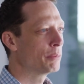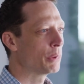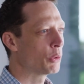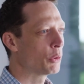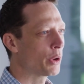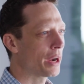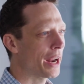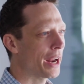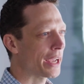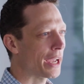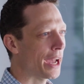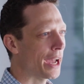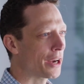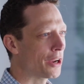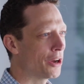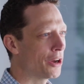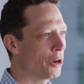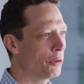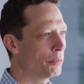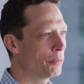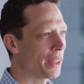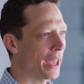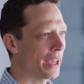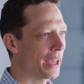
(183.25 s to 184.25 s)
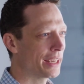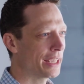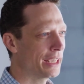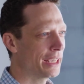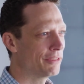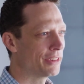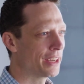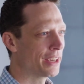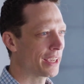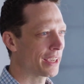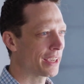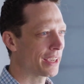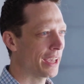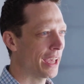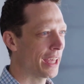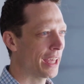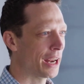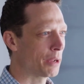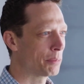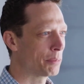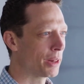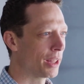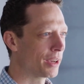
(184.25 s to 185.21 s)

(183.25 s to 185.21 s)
But when I got home that evening and I